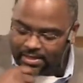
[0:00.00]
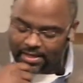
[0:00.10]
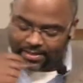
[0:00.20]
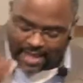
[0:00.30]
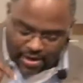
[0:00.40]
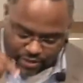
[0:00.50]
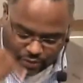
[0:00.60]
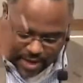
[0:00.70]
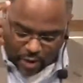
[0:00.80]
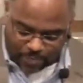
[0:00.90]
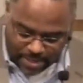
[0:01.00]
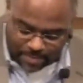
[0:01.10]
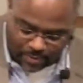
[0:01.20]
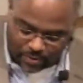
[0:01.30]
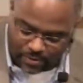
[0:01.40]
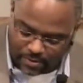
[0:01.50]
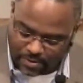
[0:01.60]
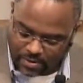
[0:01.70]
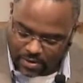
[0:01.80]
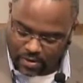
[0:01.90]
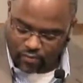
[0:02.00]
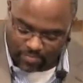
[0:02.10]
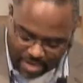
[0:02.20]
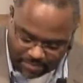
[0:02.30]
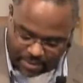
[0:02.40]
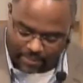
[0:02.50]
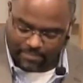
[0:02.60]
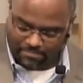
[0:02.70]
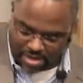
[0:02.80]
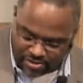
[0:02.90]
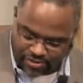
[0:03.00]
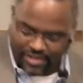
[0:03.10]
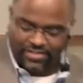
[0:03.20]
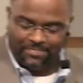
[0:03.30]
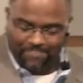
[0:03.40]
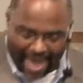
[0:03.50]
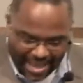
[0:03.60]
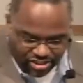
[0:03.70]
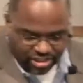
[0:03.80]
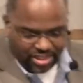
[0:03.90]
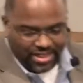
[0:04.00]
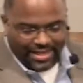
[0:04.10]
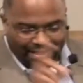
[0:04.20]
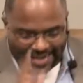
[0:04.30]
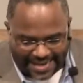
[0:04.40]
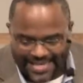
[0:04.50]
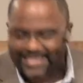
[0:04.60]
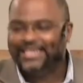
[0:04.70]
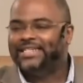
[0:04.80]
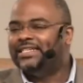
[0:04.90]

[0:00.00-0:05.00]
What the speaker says: is, how do you help people? Remember, mercy is compassion in